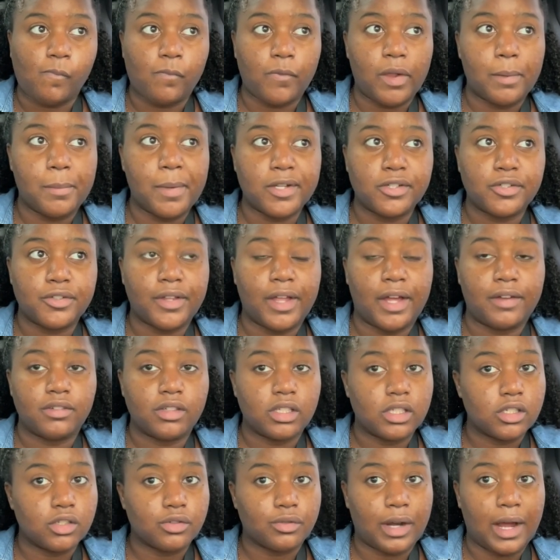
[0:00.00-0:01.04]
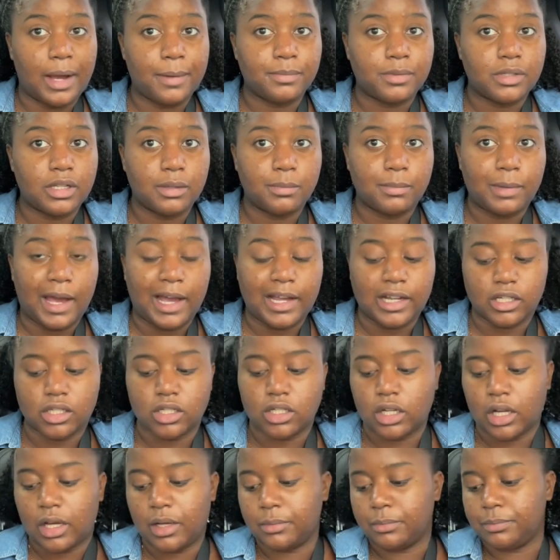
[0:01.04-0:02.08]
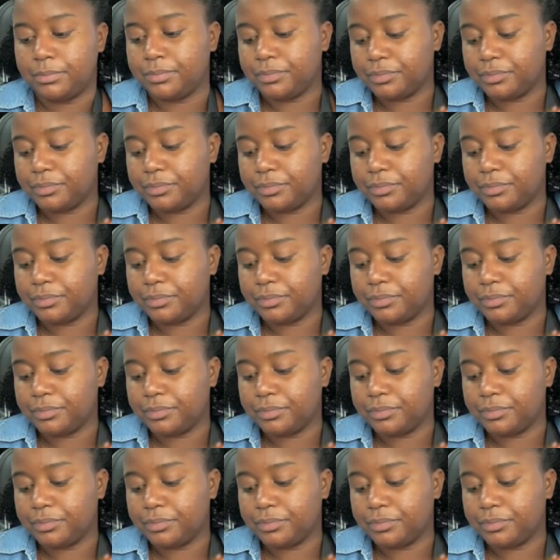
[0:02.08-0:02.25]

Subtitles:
make sure that everything's wrapped and packaged up.